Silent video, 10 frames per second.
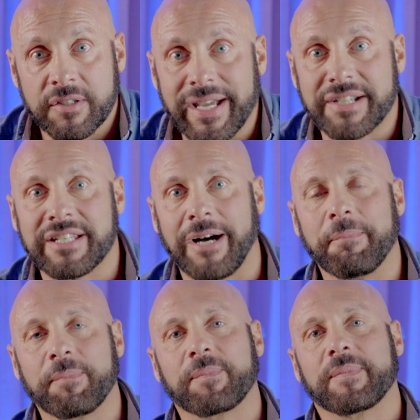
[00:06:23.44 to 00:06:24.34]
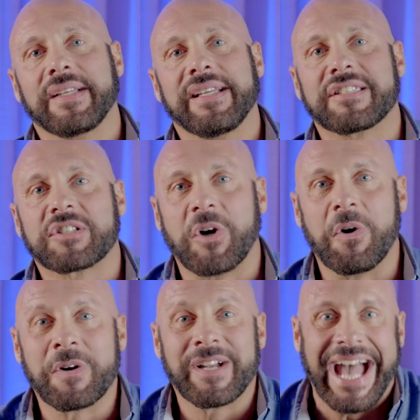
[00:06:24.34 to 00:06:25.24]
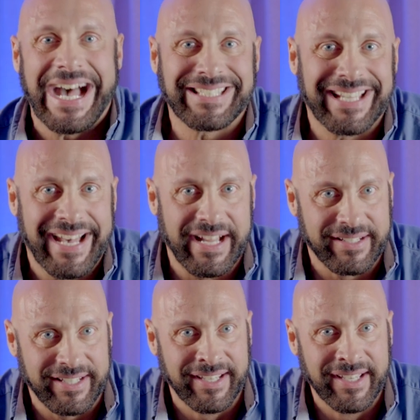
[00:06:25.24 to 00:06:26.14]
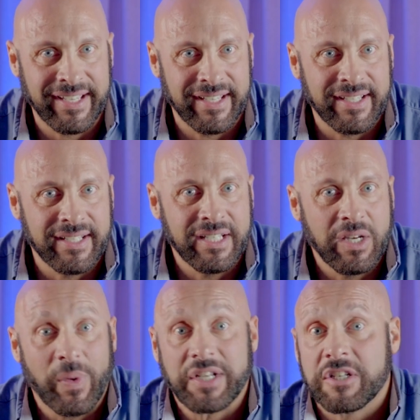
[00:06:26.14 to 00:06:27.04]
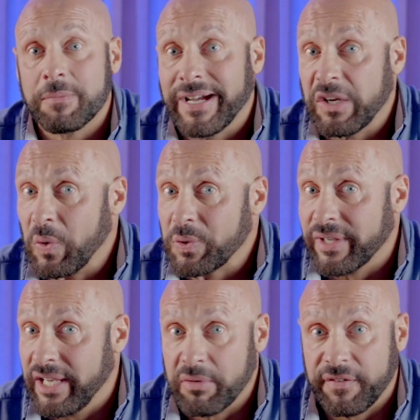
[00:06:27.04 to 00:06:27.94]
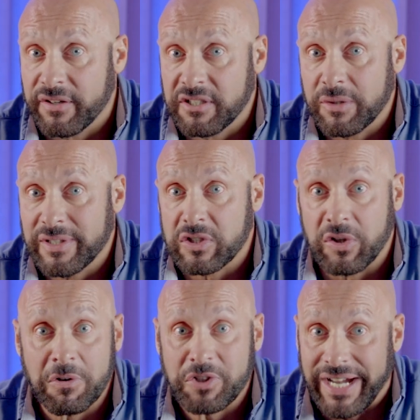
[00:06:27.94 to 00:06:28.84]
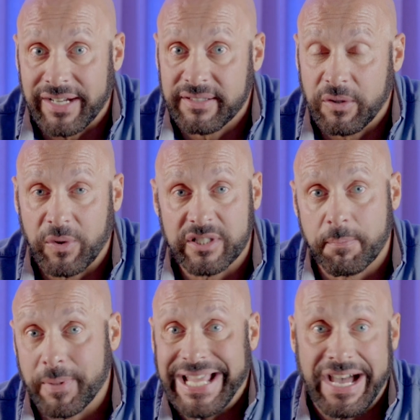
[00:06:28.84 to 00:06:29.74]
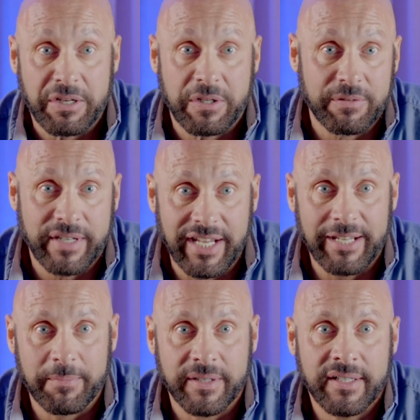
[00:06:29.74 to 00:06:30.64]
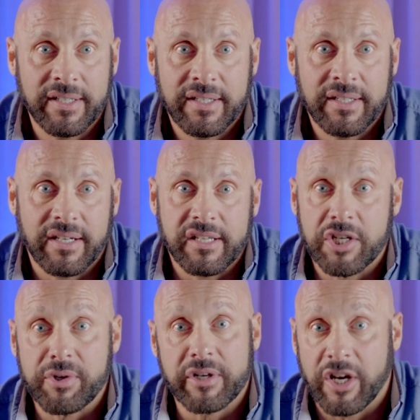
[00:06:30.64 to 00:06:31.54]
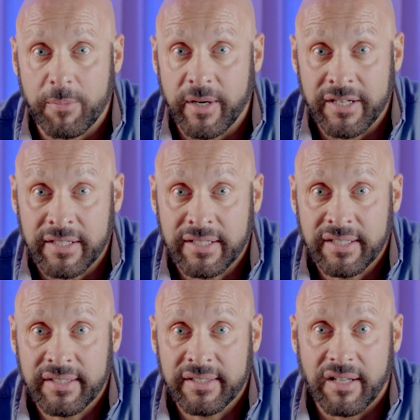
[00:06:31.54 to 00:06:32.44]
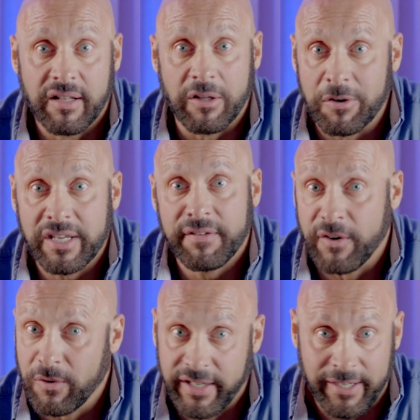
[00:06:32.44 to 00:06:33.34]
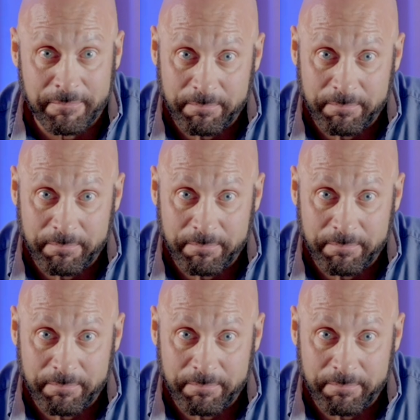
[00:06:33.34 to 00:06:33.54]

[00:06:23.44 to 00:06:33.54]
So next up is Tongkat ali, which you might also hear referred to as longjack or its botanical name, Eurycoma longifolia.